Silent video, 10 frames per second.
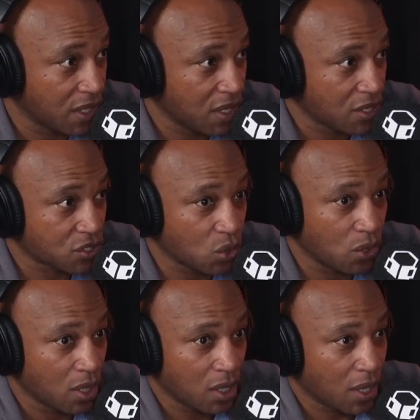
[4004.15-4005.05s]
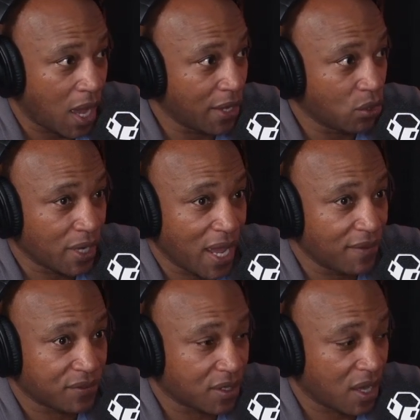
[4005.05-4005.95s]
So I don't have
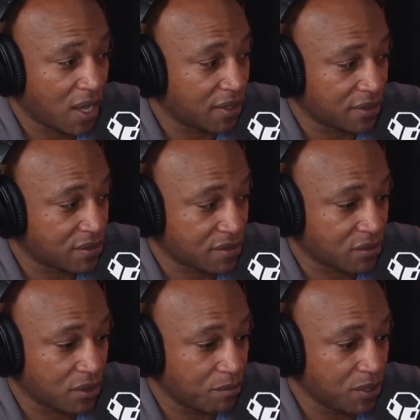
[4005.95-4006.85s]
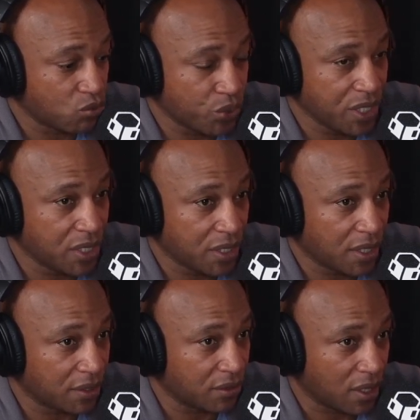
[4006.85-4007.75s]
the guy that's going to be reading
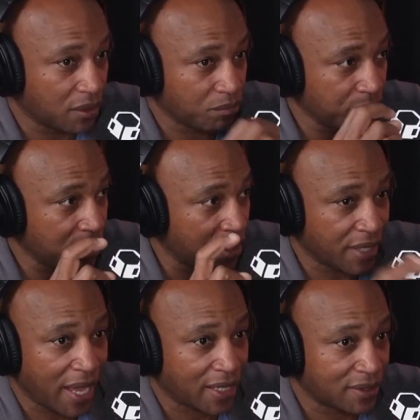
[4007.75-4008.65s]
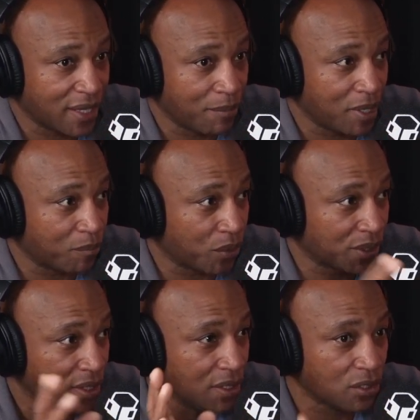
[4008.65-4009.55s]
and be an academic, but
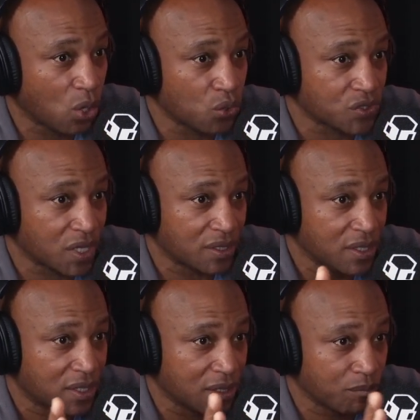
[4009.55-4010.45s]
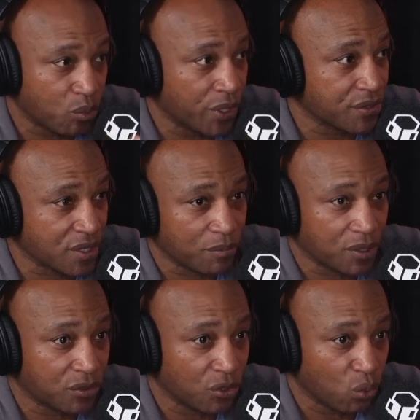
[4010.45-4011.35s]
he knows that he can bring something
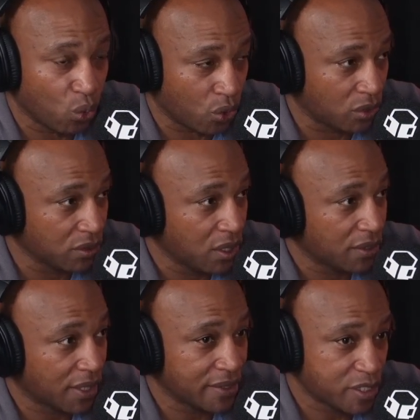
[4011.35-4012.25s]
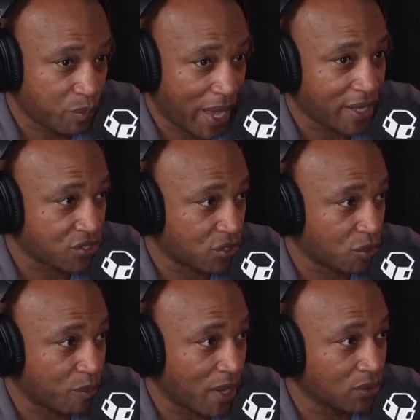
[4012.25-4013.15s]
to the world that he's passionate
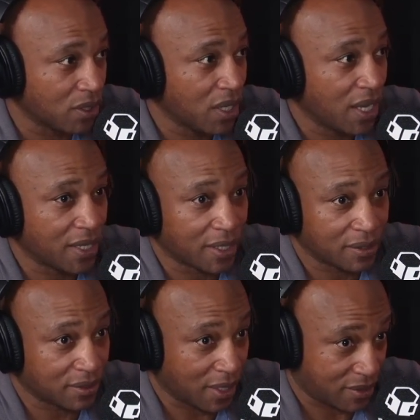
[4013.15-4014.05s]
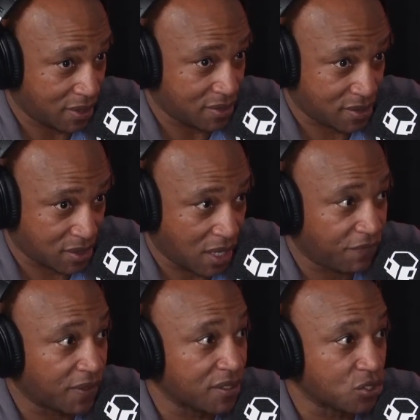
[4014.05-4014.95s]
about, and that is safe, and
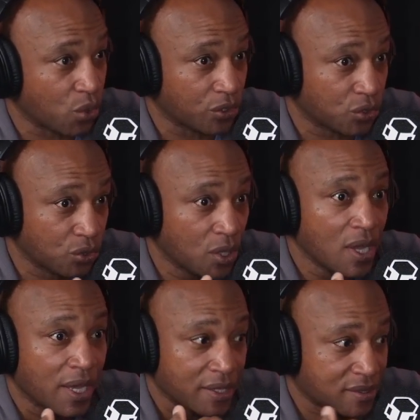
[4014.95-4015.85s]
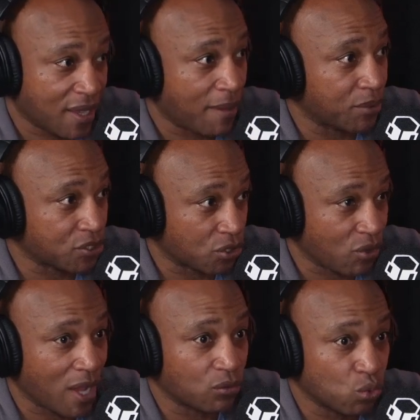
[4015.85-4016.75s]
he's going to establish the
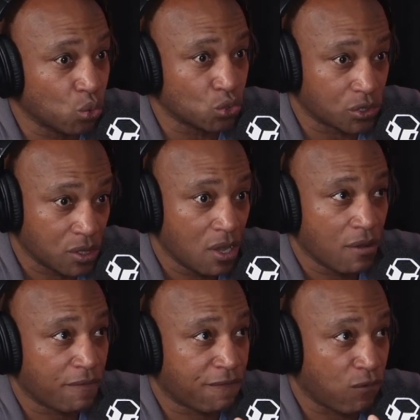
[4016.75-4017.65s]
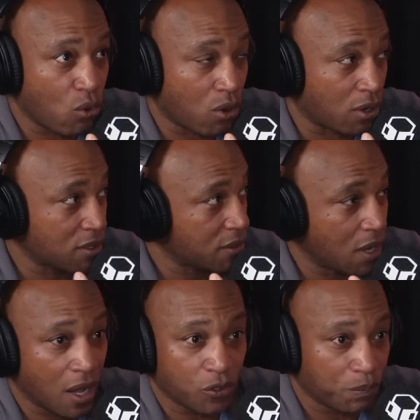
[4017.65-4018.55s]
ground rules for
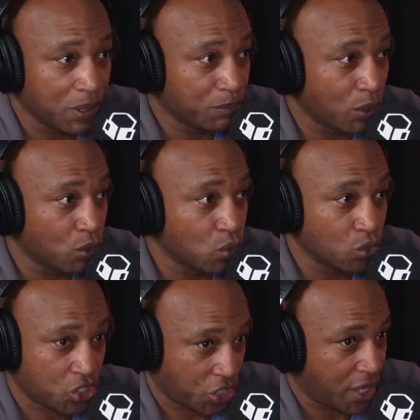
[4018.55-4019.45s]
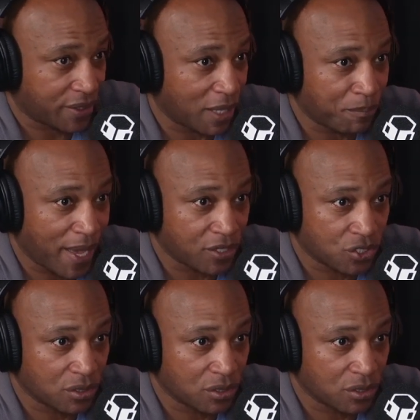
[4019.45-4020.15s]
other people who share that passion.